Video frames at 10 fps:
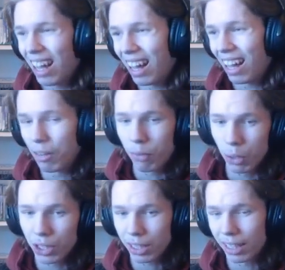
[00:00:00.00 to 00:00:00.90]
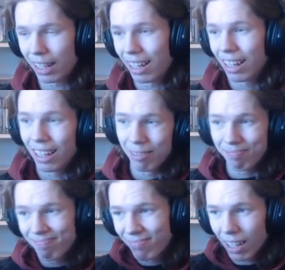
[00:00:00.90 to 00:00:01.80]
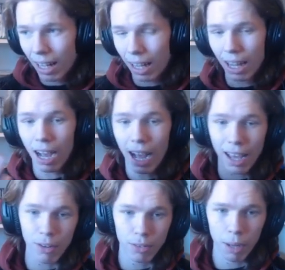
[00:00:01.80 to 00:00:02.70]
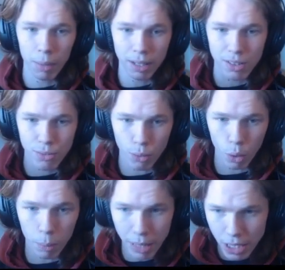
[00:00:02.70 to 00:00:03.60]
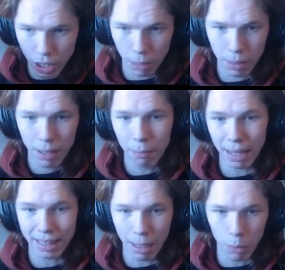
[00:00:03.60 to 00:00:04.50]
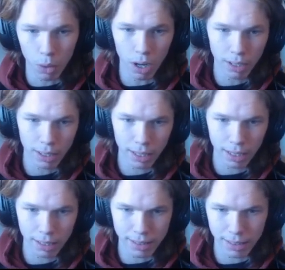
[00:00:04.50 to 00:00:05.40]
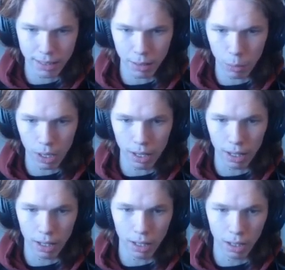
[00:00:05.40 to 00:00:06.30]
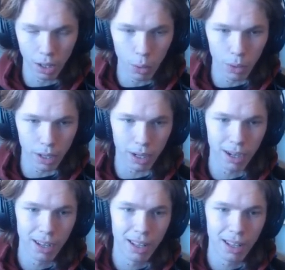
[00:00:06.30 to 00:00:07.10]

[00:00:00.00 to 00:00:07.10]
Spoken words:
Unfortunately, high frame rates for beach clip make that more inconsistent, while lower